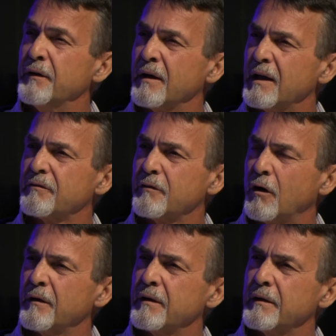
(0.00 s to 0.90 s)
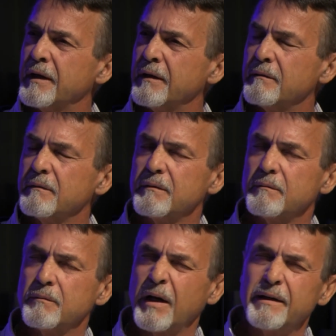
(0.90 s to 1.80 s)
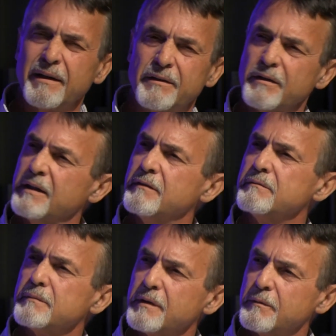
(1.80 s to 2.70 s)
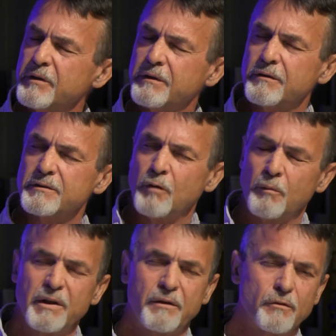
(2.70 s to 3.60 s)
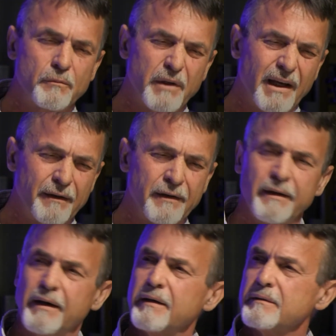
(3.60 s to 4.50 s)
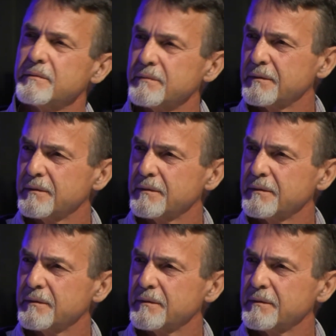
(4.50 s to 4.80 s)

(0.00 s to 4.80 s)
my own life rather than wanting to live, because Mom had taught me how to die,